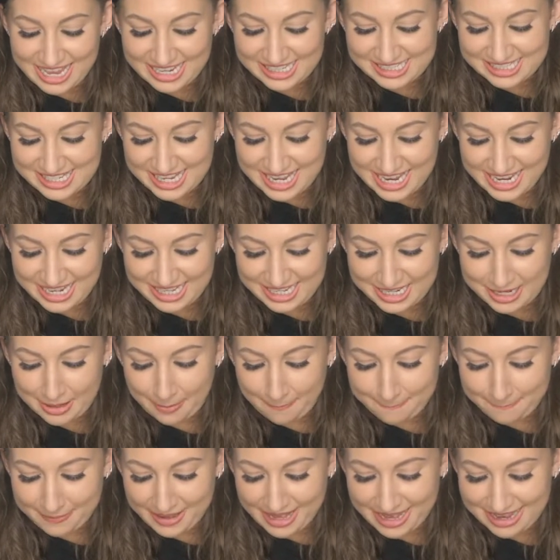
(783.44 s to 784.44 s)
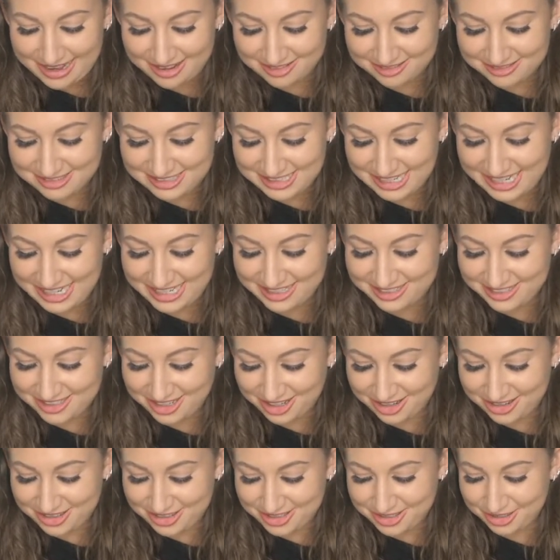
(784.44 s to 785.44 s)
18 pound in
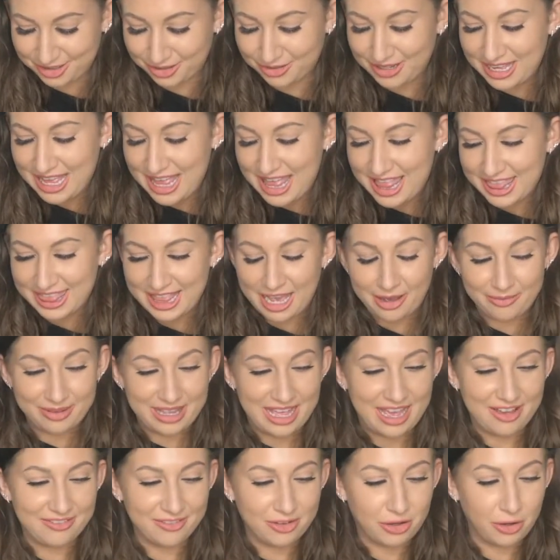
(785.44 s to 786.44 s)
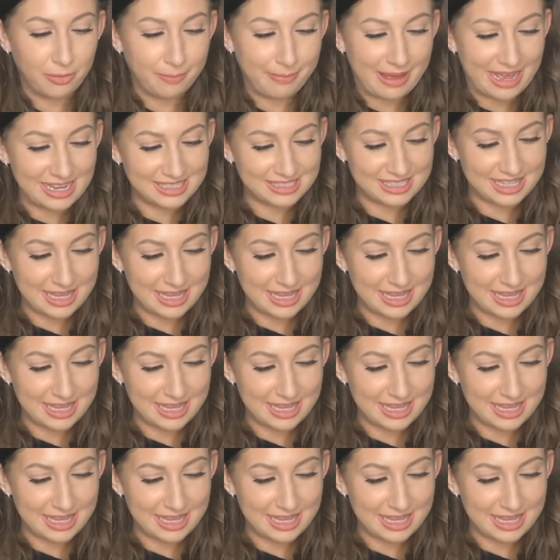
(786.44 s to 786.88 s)
total that we have got back.